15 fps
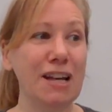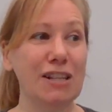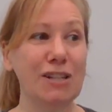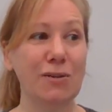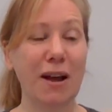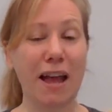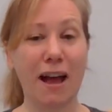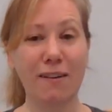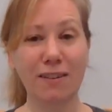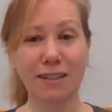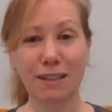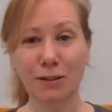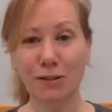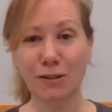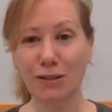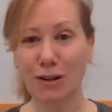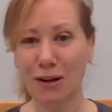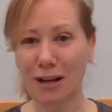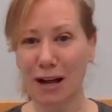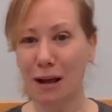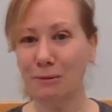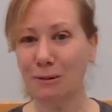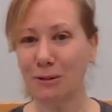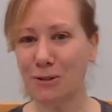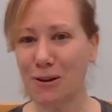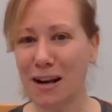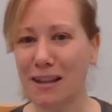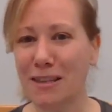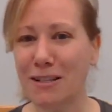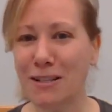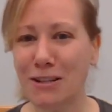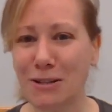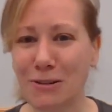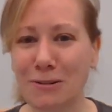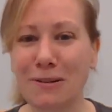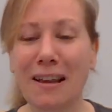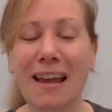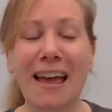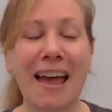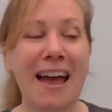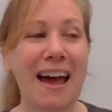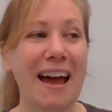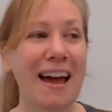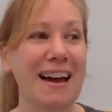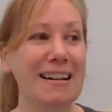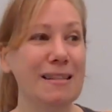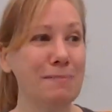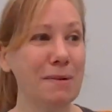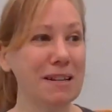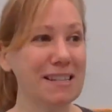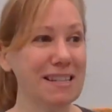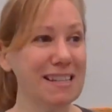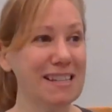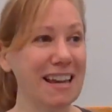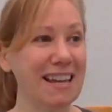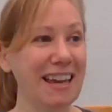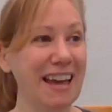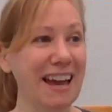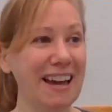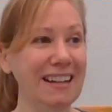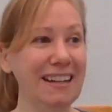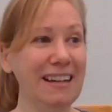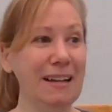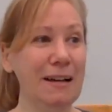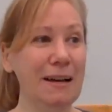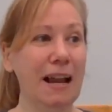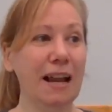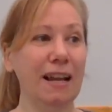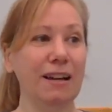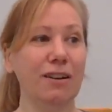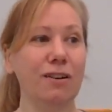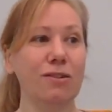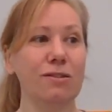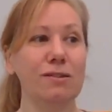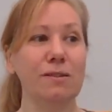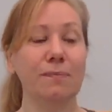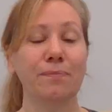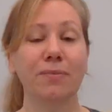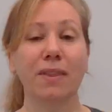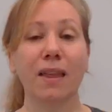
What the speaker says: So I have a little song. I will try the tune as best as I can. And it goes,